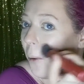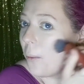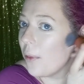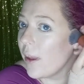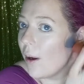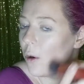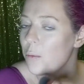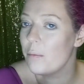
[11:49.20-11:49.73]
all
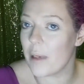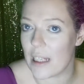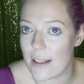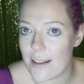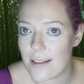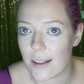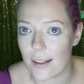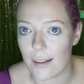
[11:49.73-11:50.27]
the old
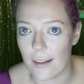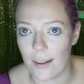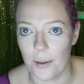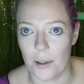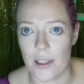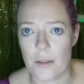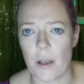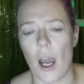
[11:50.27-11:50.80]
biddies in the
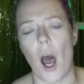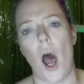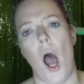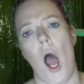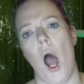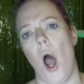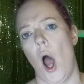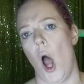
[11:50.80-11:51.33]
audience like,
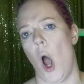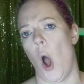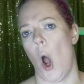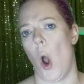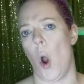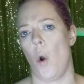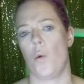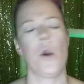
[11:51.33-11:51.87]

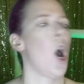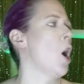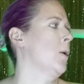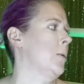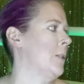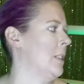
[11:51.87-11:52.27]
oh, no,